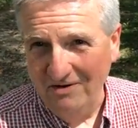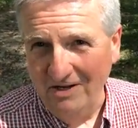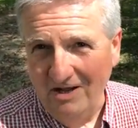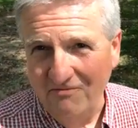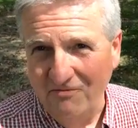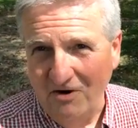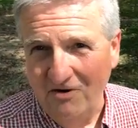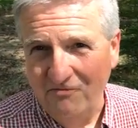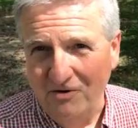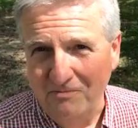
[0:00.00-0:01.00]
not
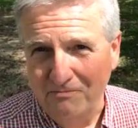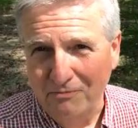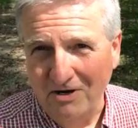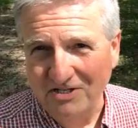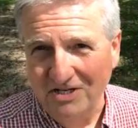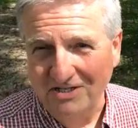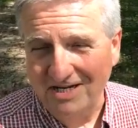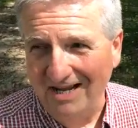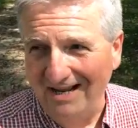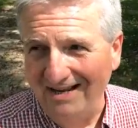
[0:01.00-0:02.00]
far from present
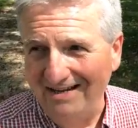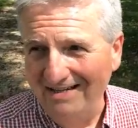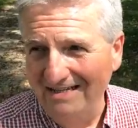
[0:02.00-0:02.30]
day